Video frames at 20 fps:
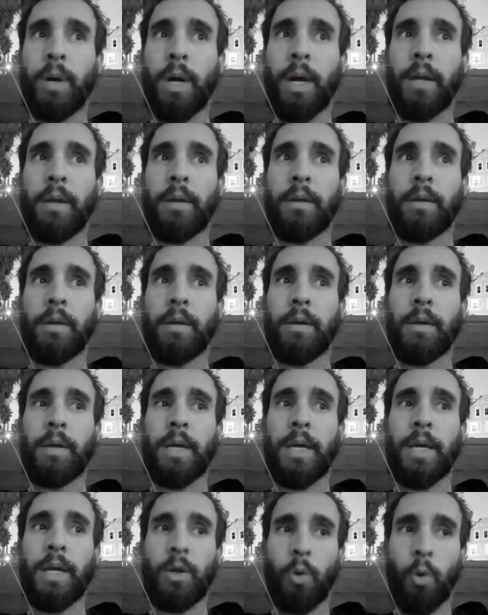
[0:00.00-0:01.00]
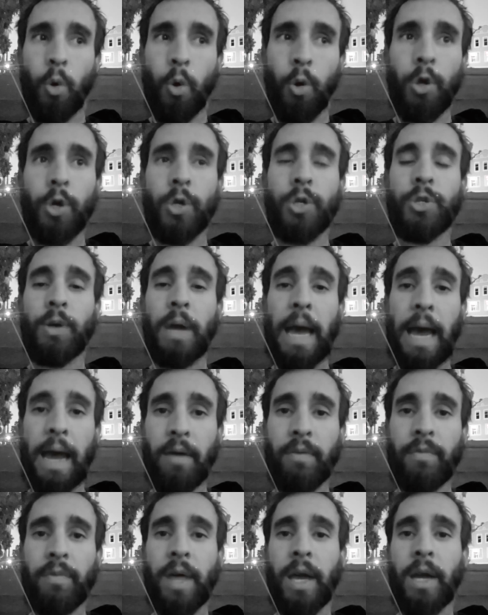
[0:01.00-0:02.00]
but in order to
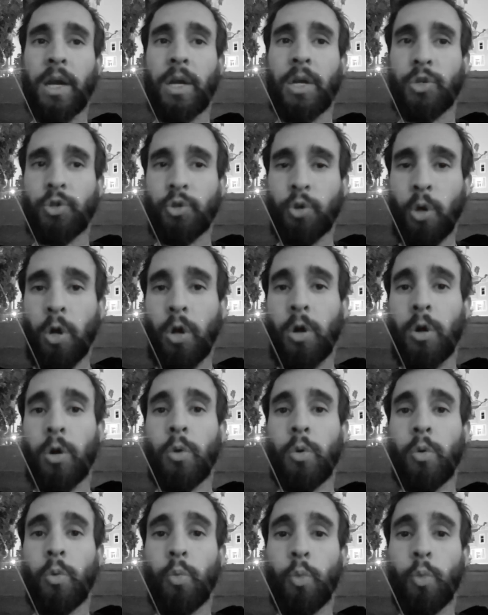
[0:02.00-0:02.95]
have that control,